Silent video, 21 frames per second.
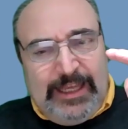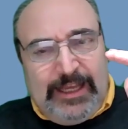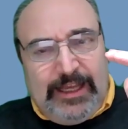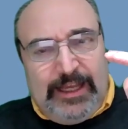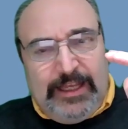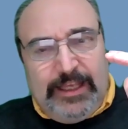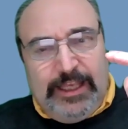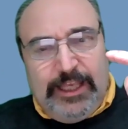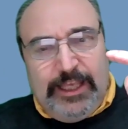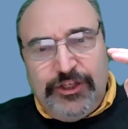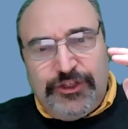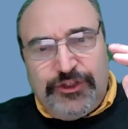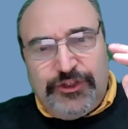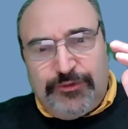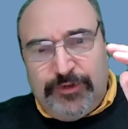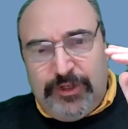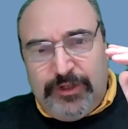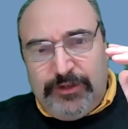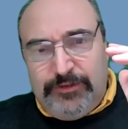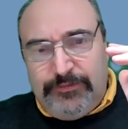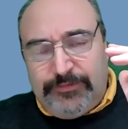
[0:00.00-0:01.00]
a
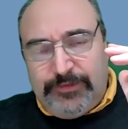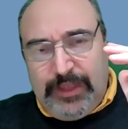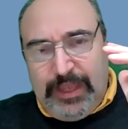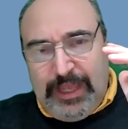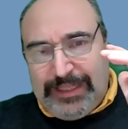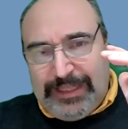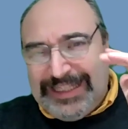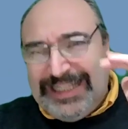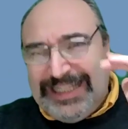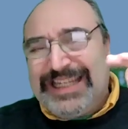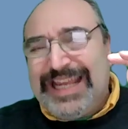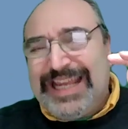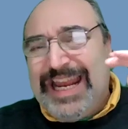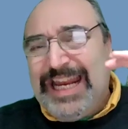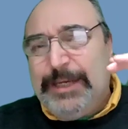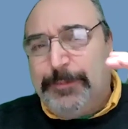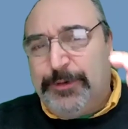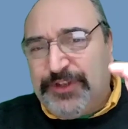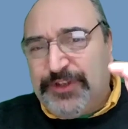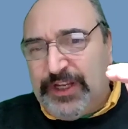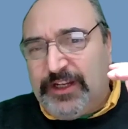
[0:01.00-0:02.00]
history of at least
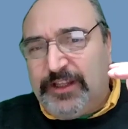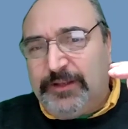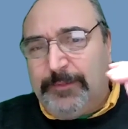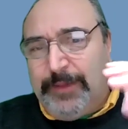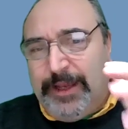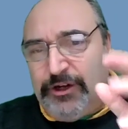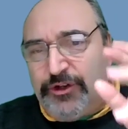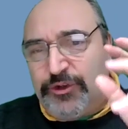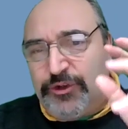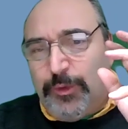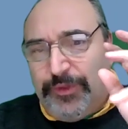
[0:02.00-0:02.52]
80% of the mayors